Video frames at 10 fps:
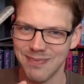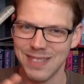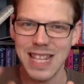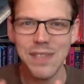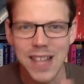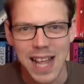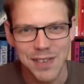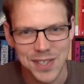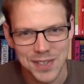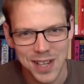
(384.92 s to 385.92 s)
deviate
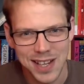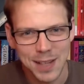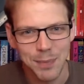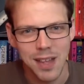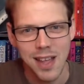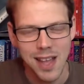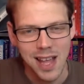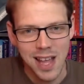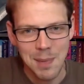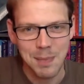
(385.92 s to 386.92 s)
ever so slightly,
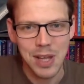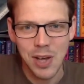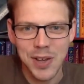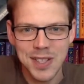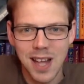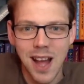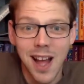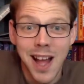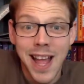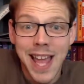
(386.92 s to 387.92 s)
because
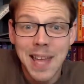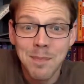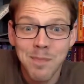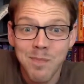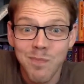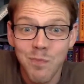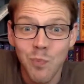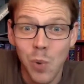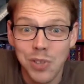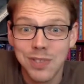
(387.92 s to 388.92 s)
I
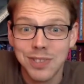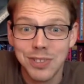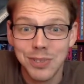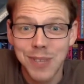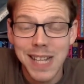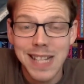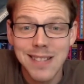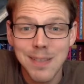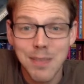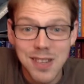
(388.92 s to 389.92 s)
want to read
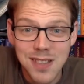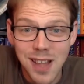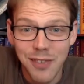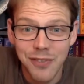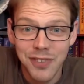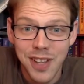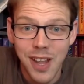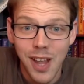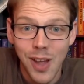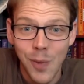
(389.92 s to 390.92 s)
some stuff
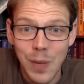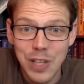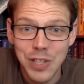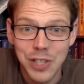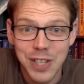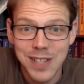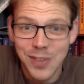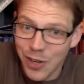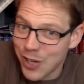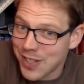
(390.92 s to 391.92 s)
which is
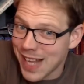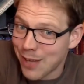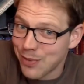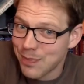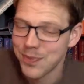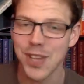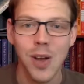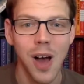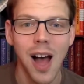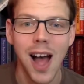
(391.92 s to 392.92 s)
not going to count.
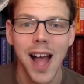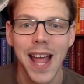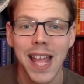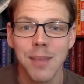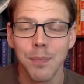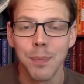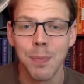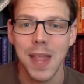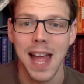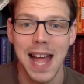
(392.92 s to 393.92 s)
So I
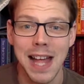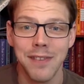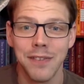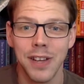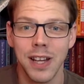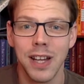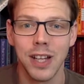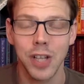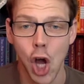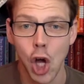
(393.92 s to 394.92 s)
have
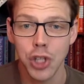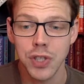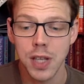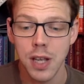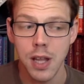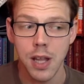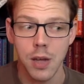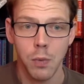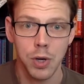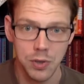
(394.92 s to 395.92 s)
got
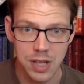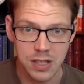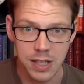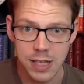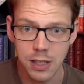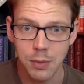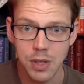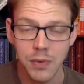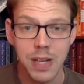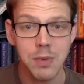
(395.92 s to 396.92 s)
1 or 2 things on Kindle I want
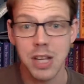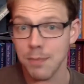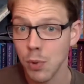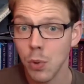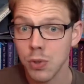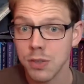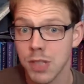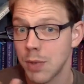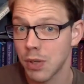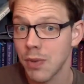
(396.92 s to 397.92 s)
to read, which I bought, which
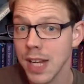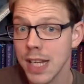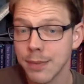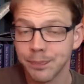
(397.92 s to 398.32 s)
I want to read.